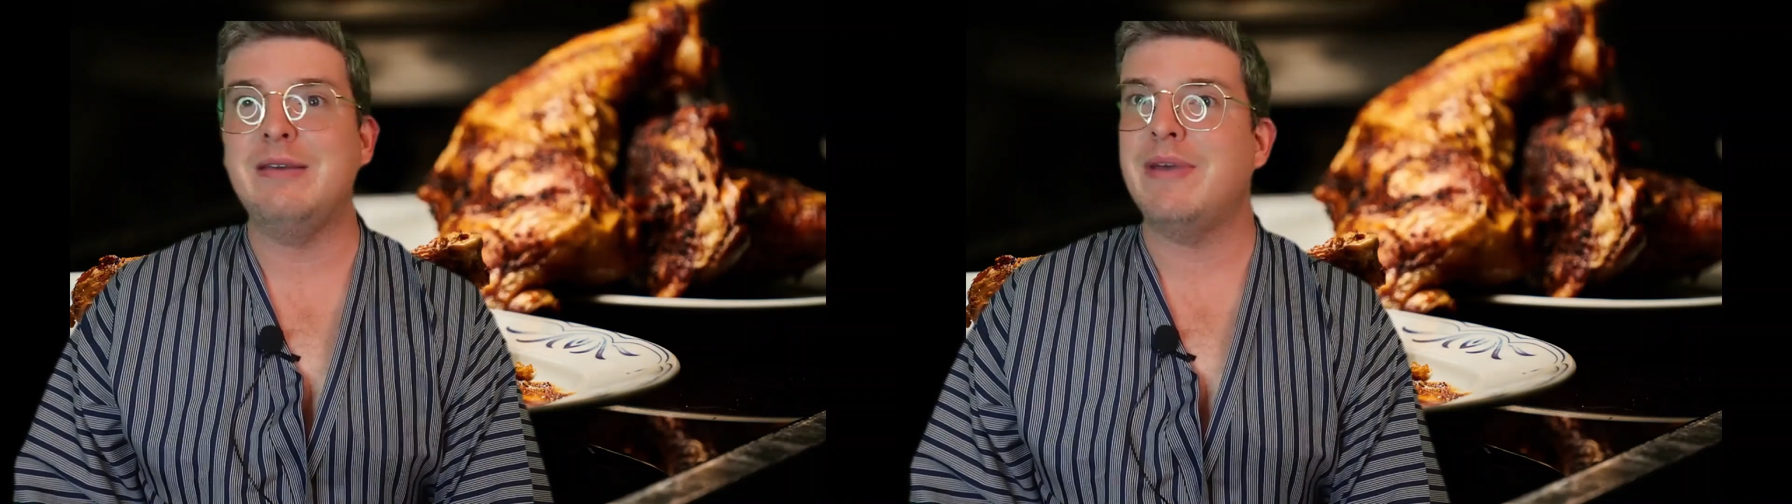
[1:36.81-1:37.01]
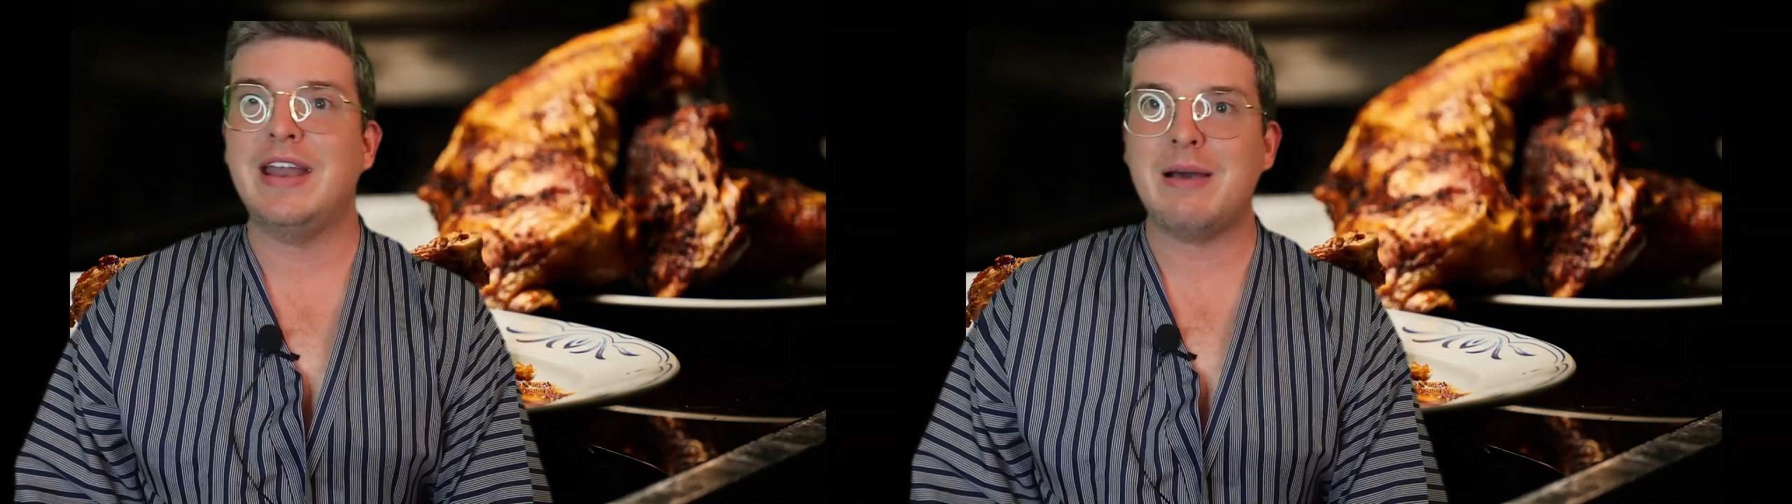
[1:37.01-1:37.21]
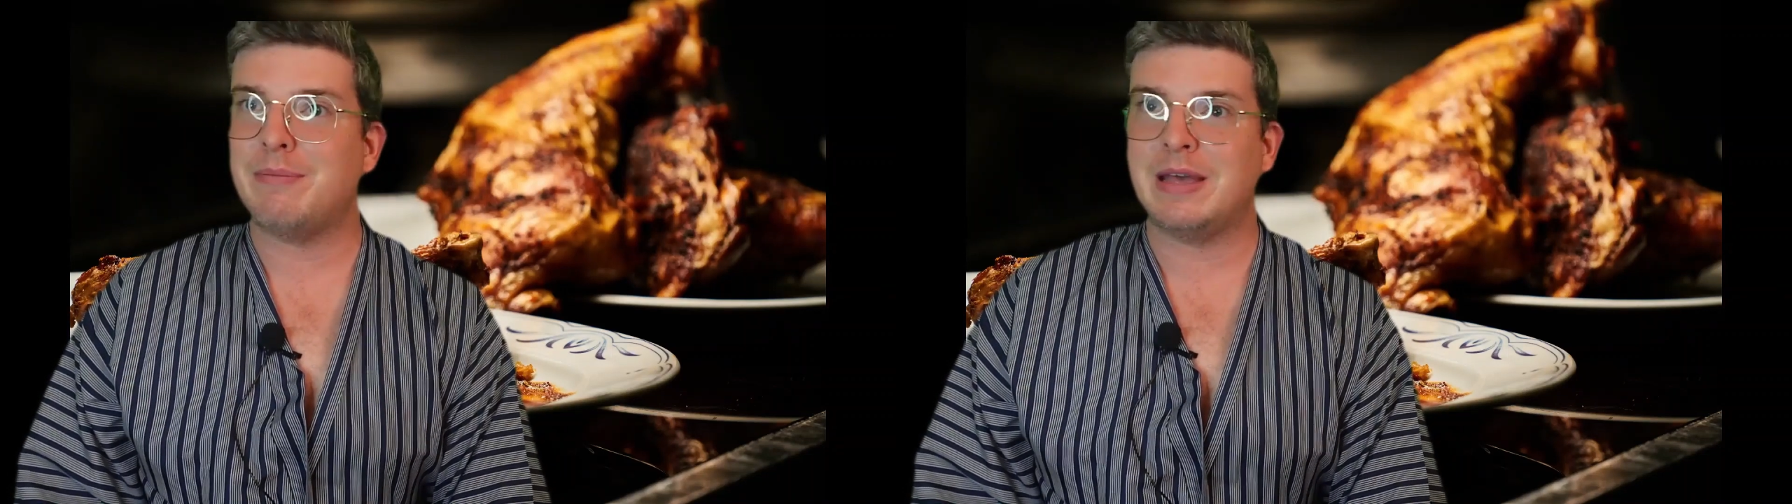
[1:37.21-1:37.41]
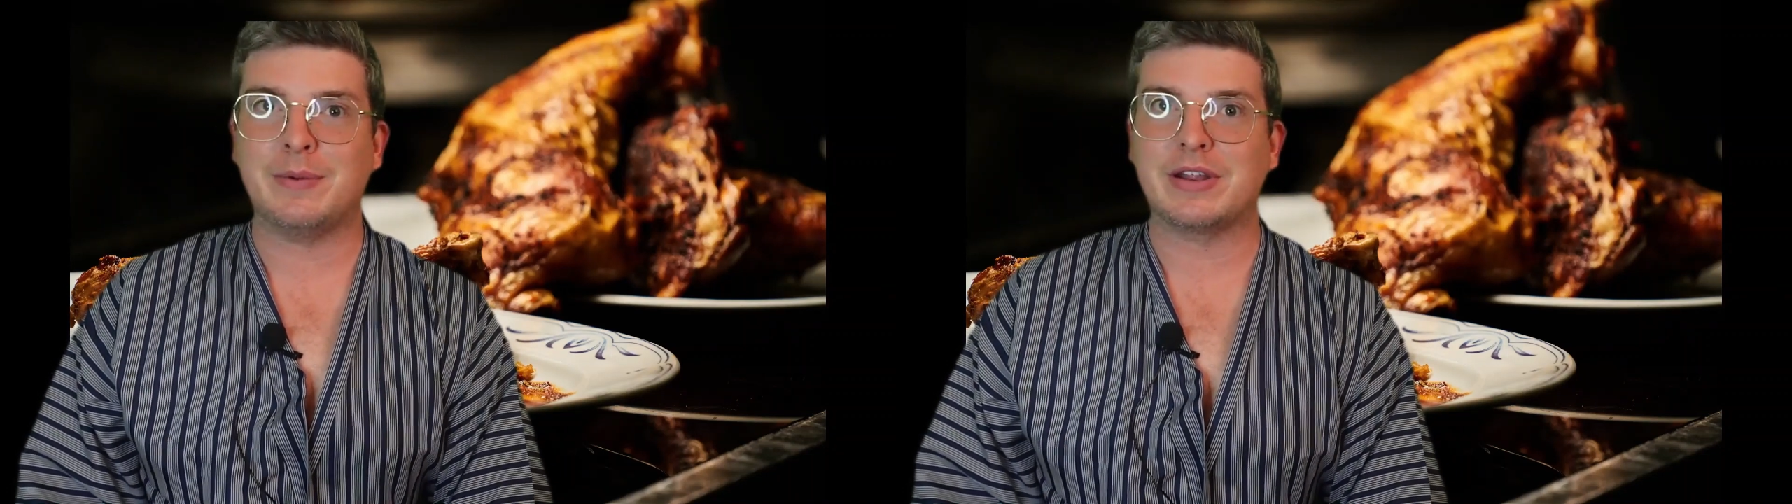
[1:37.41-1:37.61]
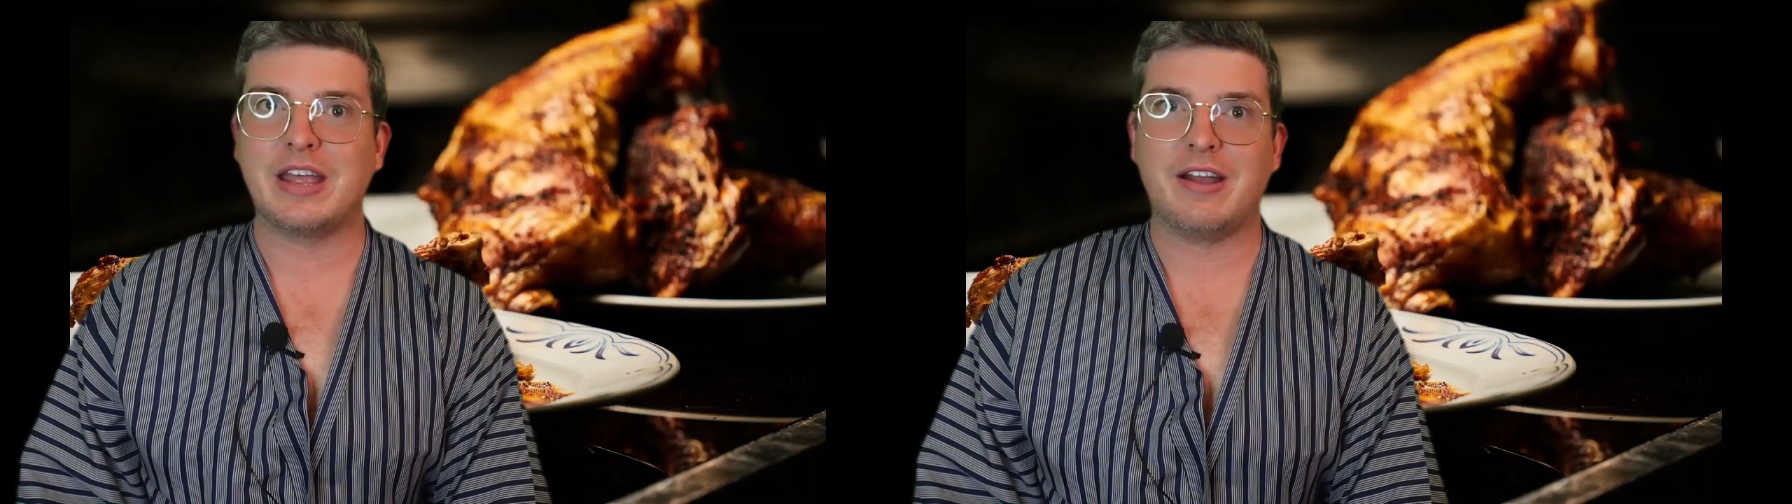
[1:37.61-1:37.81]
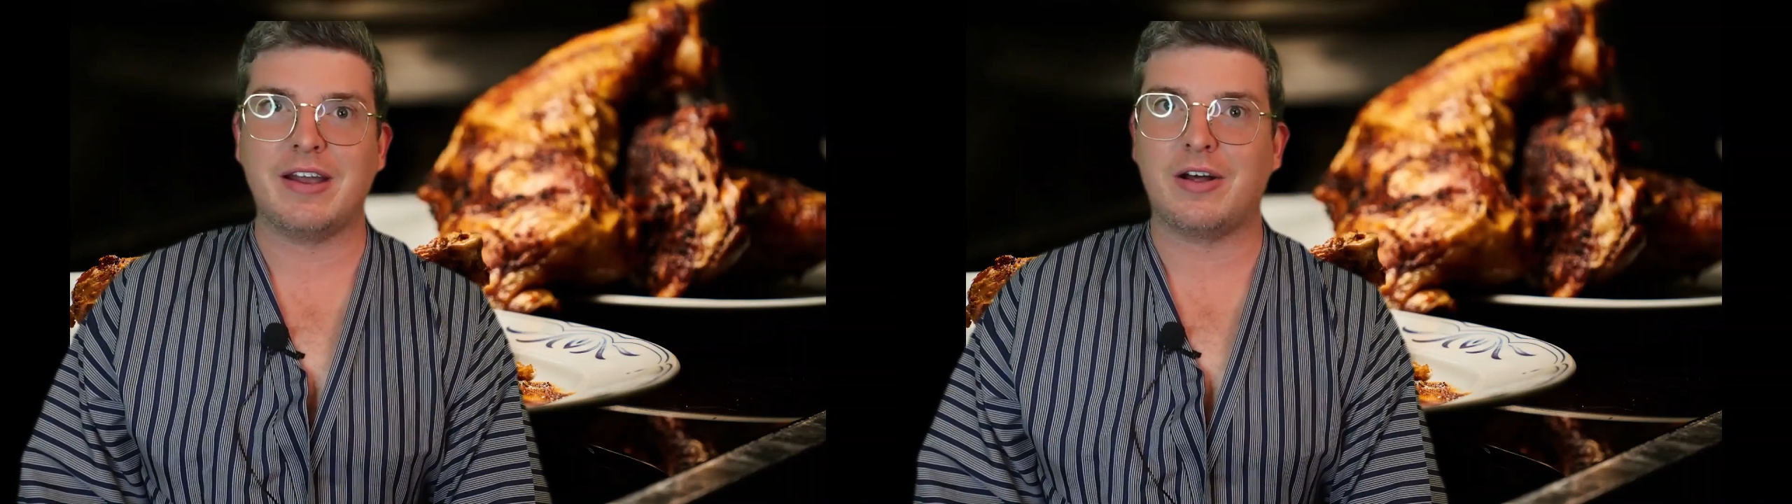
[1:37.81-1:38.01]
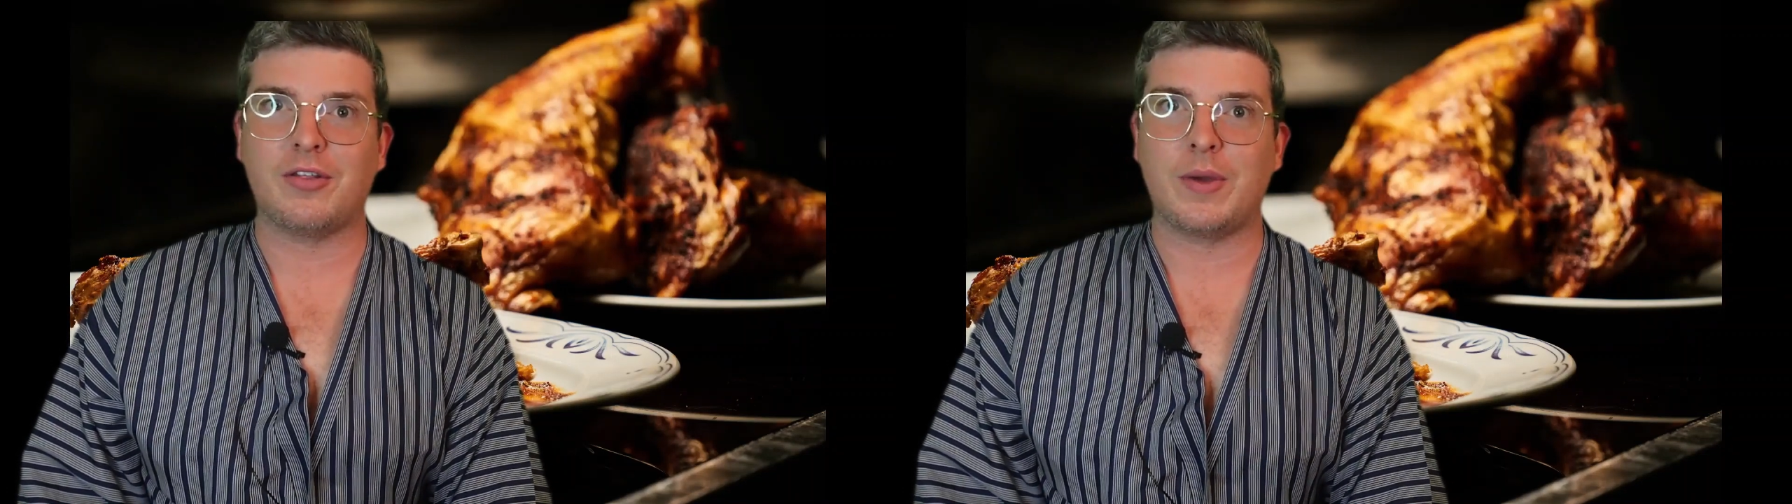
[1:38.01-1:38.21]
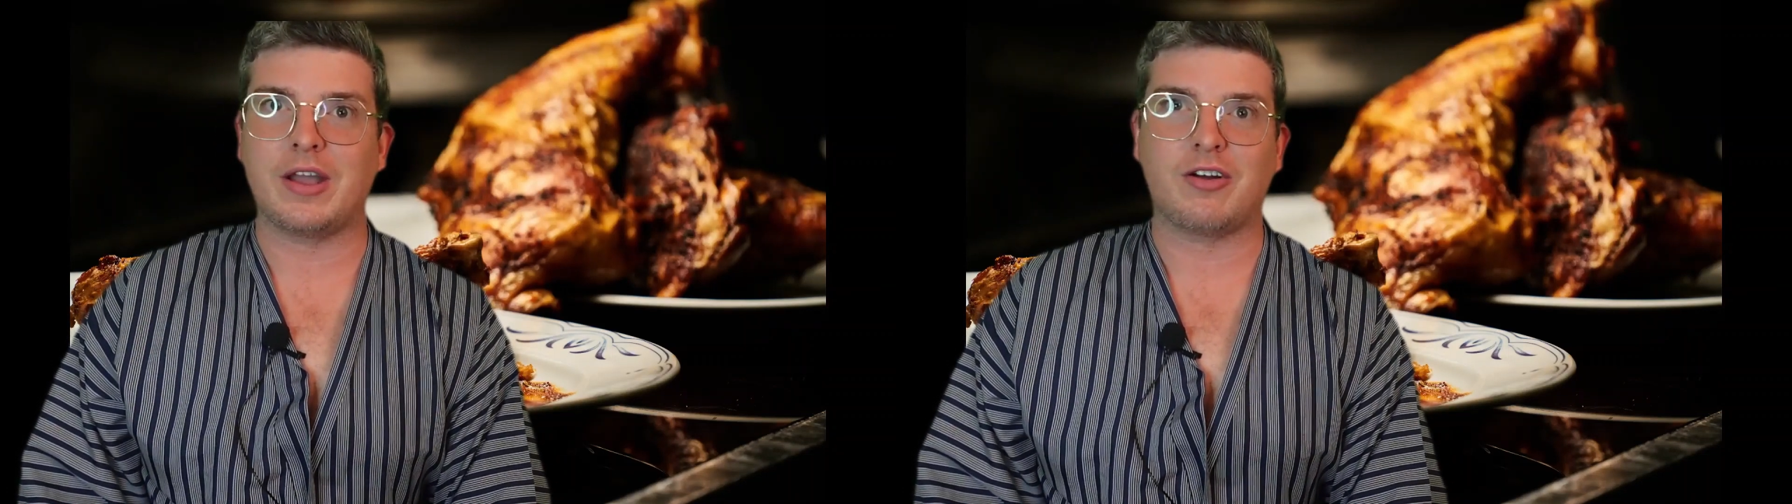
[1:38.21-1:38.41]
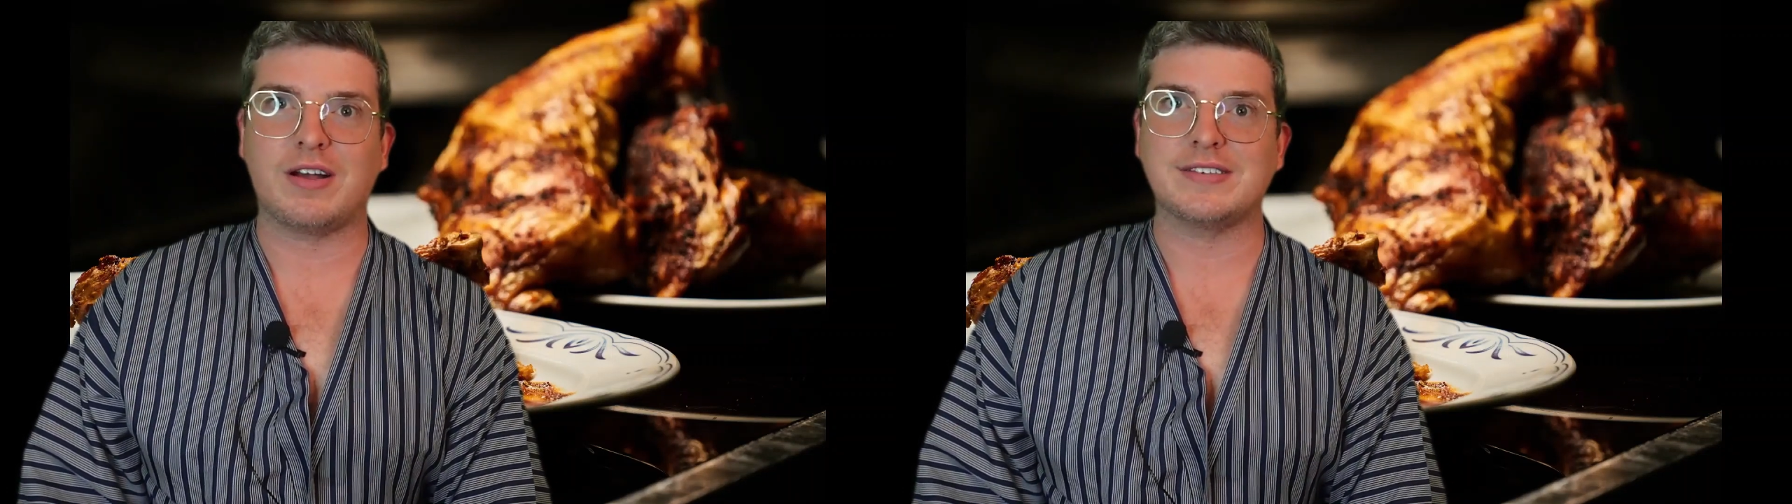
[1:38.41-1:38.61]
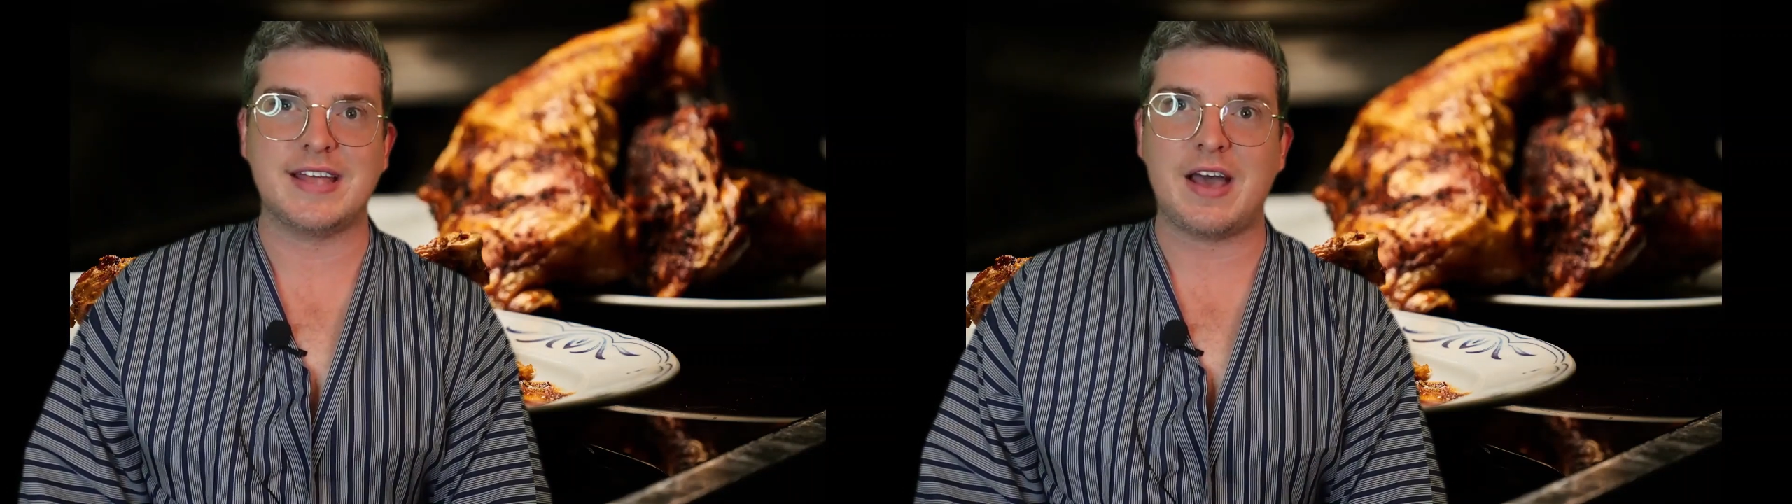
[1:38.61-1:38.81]
may not be able to carry it all the way
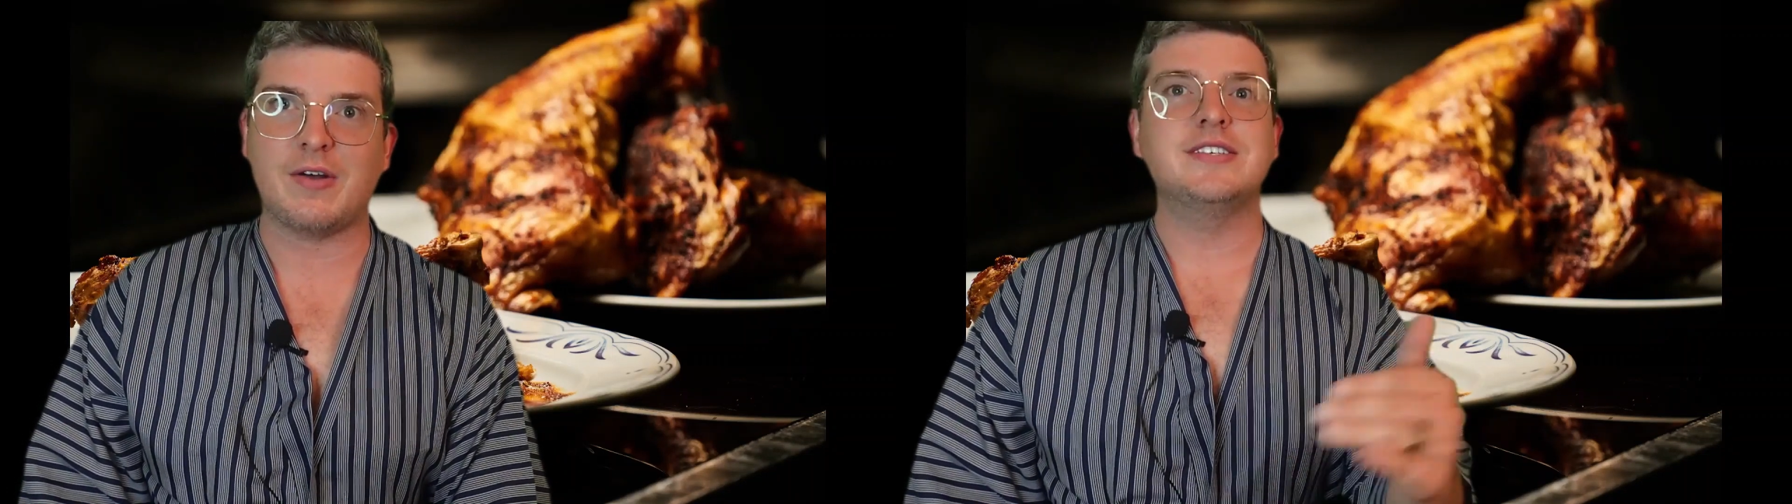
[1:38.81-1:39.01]
across town.